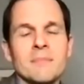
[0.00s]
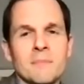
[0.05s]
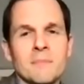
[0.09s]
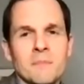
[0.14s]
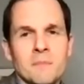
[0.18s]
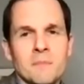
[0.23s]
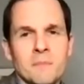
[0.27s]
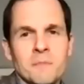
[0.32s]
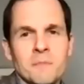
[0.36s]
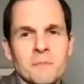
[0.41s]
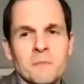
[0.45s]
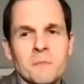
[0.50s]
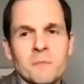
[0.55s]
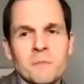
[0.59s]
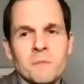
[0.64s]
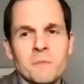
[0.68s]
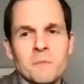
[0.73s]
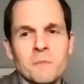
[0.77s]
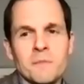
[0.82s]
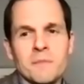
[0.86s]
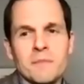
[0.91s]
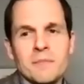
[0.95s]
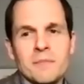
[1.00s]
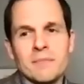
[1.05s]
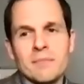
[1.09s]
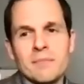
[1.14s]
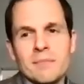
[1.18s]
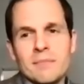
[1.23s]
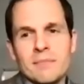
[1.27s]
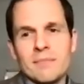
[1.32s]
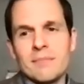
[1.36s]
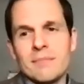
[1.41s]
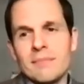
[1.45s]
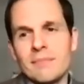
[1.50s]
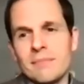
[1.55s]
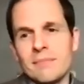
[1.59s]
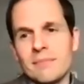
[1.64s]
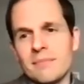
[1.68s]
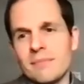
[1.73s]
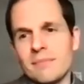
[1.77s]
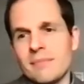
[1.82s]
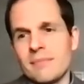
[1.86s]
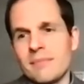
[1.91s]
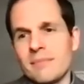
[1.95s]

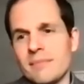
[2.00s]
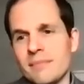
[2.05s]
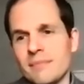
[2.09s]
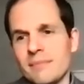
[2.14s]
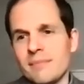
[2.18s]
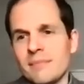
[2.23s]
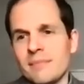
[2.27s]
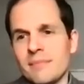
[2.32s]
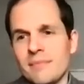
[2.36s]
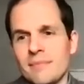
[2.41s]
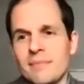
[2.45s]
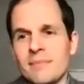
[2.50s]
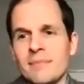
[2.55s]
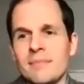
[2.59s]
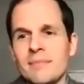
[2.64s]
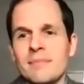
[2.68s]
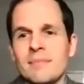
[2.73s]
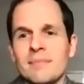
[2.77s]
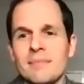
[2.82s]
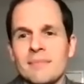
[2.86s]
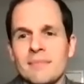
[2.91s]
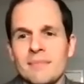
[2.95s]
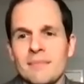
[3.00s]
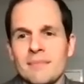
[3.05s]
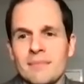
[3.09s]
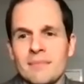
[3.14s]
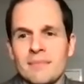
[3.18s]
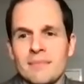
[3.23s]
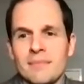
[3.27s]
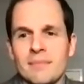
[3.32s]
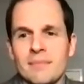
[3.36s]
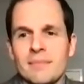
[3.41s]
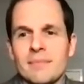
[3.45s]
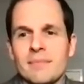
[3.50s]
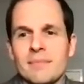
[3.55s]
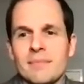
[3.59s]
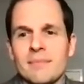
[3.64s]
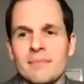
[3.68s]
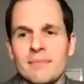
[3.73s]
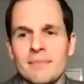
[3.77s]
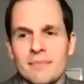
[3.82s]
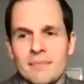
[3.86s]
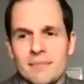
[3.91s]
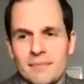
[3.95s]

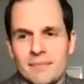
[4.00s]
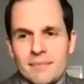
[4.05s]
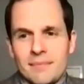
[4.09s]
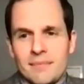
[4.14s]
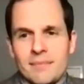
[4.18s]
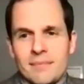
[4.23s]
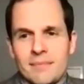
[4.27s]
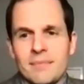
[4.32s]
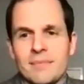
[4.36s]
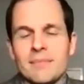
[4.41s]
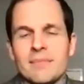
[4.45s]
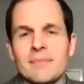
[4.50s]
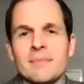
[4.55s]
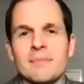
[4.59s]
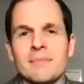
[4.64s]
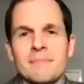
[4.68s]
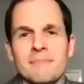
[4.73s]
(not speaking)